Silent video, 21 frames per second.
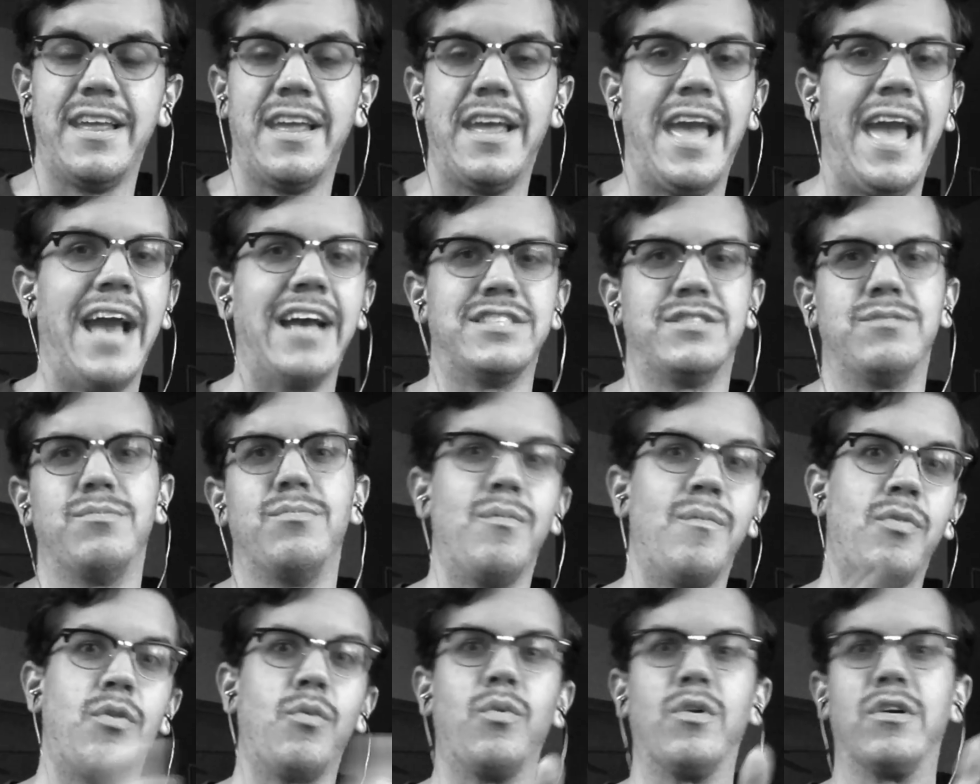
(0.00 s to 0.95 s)
as
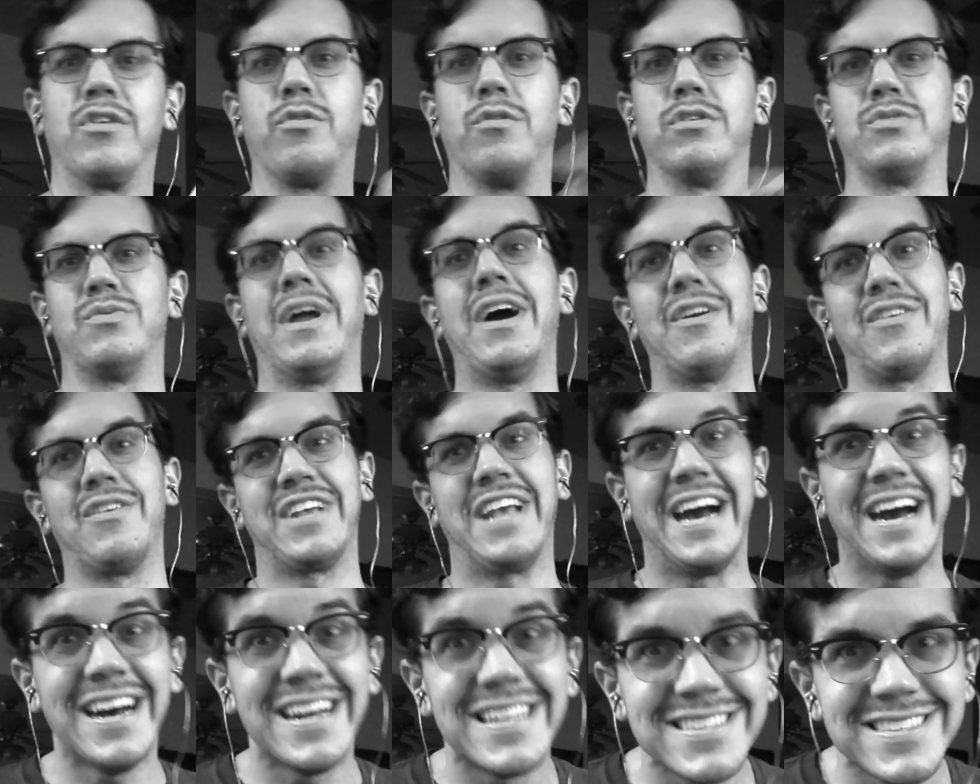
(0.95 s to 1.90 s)
the word throws around,
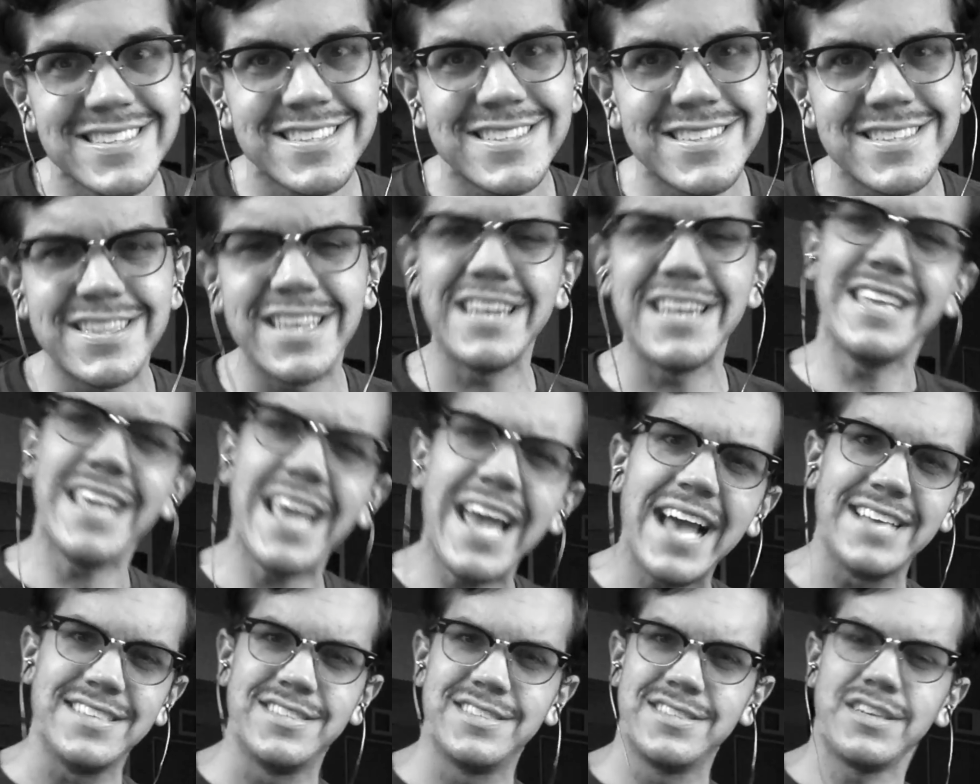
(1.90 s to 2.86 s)
cunts, then
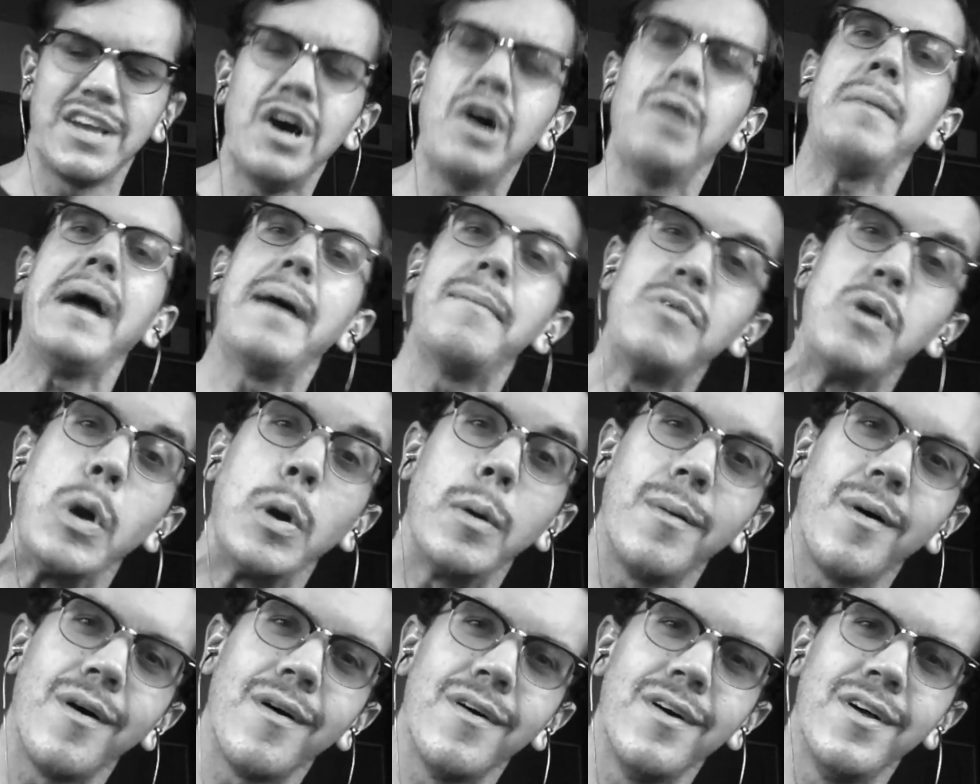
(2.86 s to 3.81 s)
yes, call them
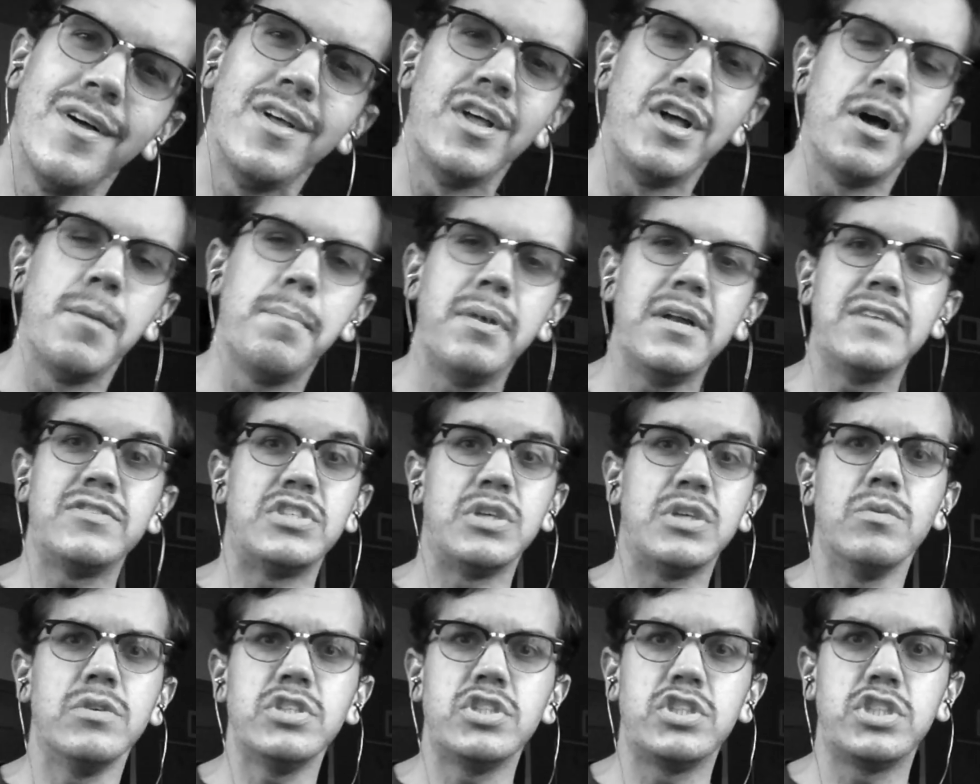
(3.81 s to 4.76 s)
abnormal. But if
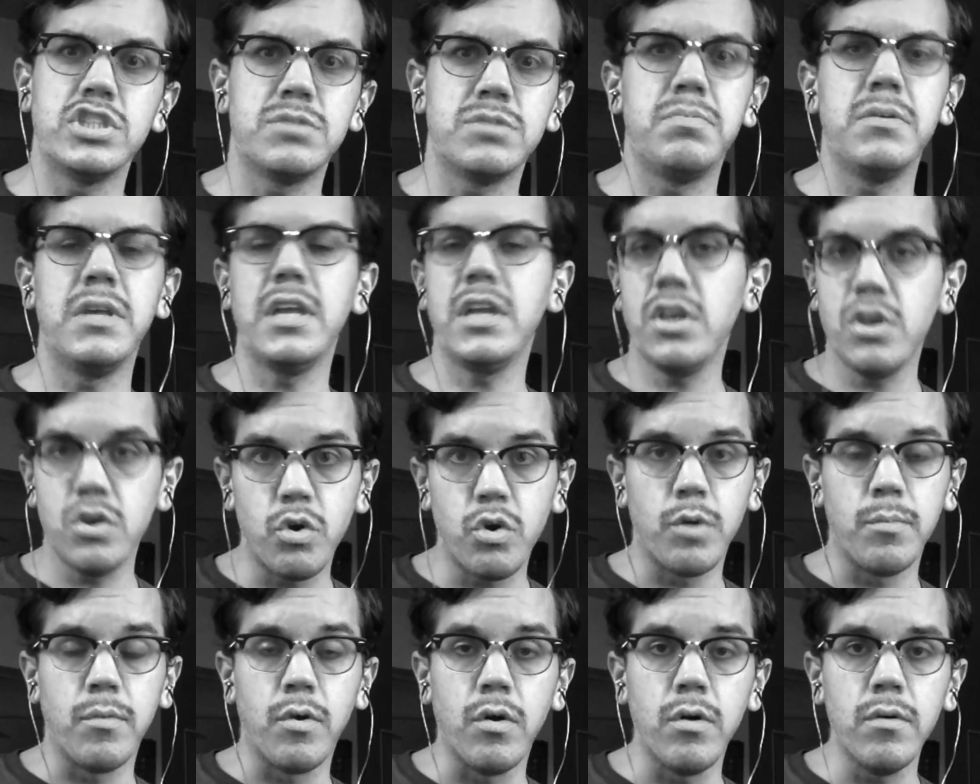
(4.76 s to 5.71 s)
someone's just being
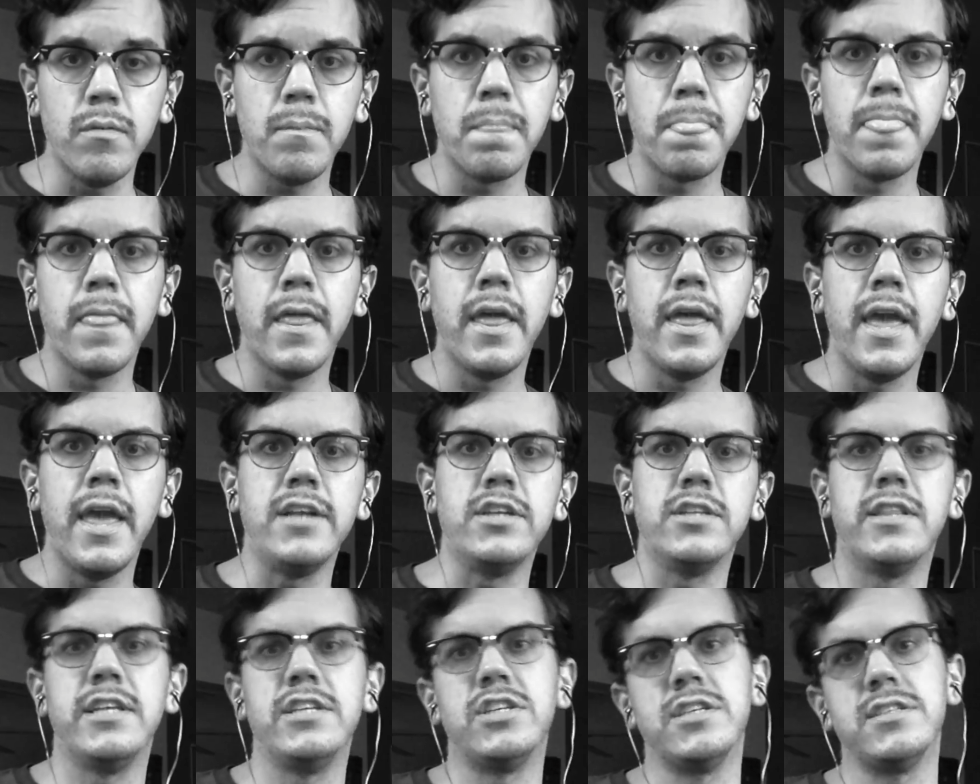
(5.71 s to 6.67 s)
normal, and did
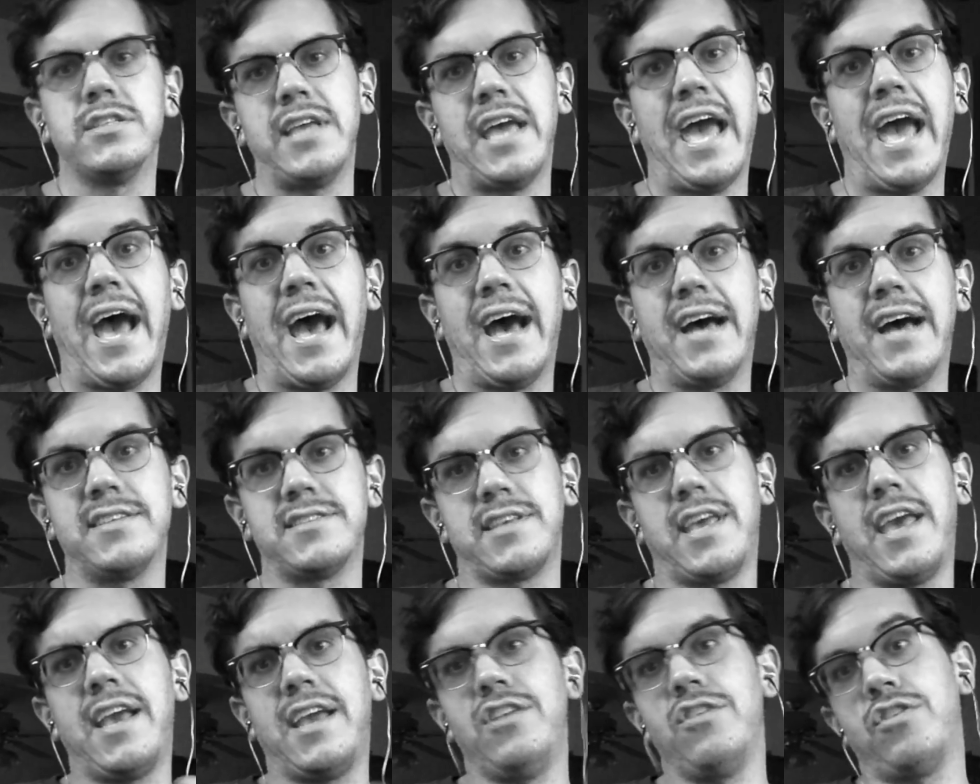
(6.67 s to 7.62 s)
they just ask, hey,
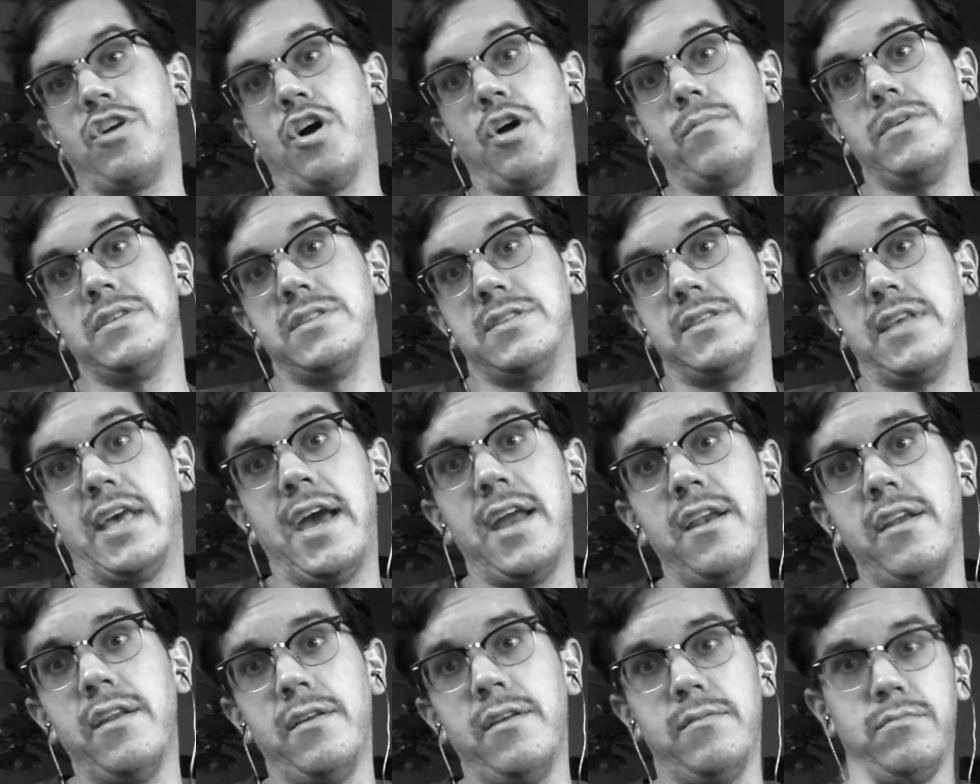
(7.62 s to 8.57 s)
can you call me Zed?
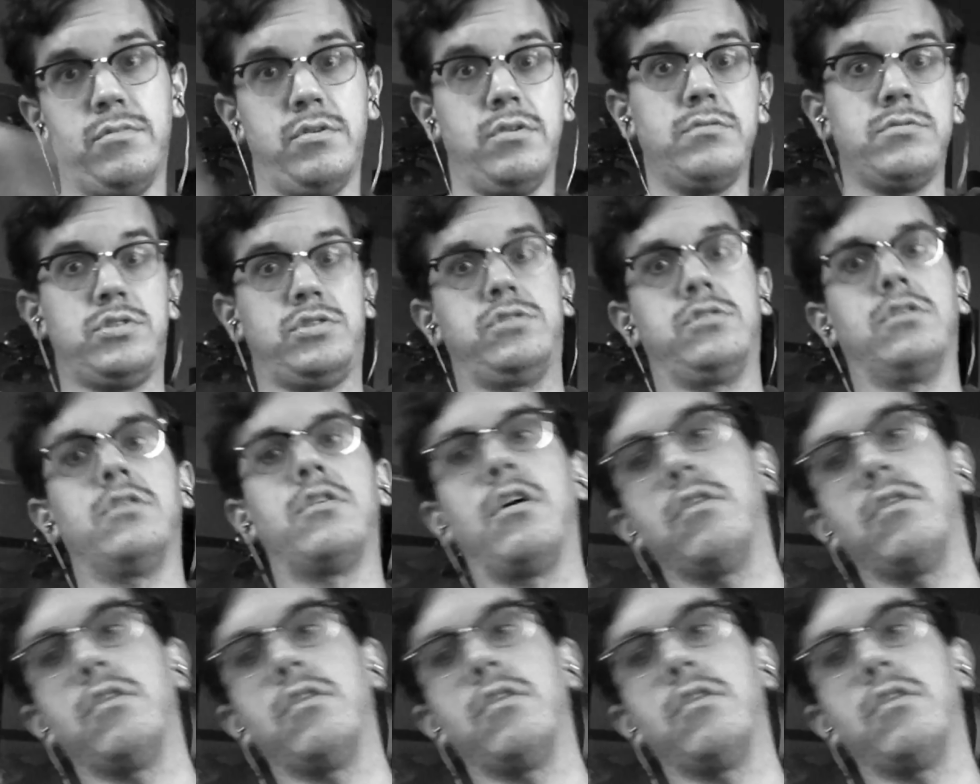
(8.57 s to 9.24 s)
Well, sure, I'll